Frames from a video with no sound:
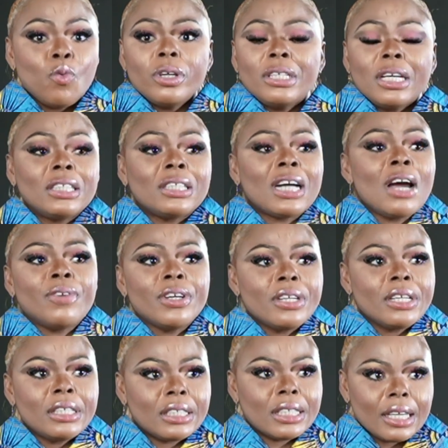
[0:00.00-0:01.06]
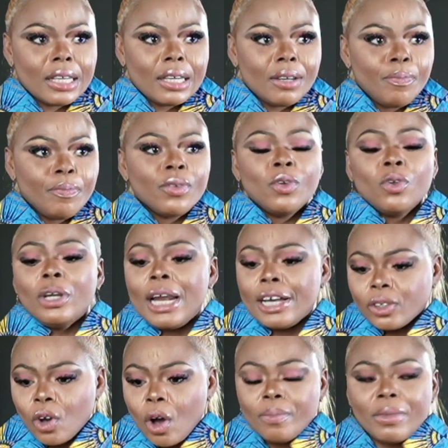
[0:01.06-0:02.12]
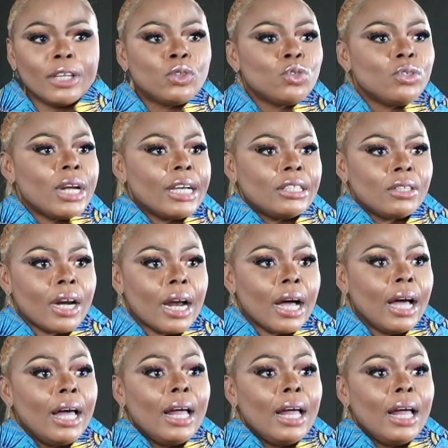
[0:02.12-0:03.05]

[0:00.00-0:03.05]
They thrive on this thing. Let's come down to Nigeria.